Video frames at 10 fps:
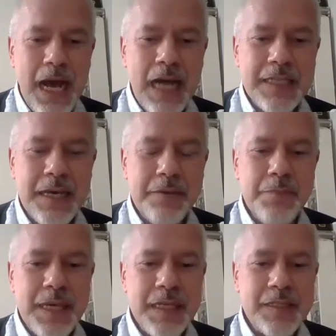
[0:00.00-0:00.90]
Ania
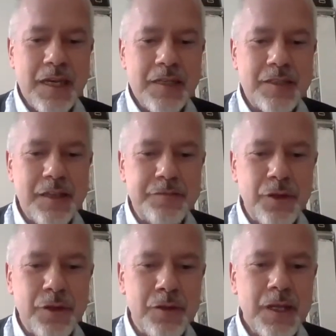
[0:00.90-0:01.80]
made
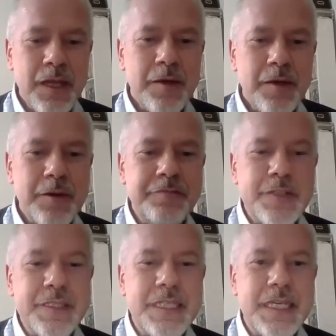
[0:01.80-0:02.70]
several
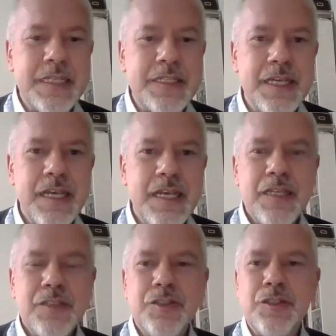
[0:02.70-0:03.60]
references
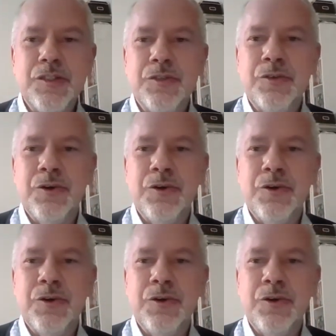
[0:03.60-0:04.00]
to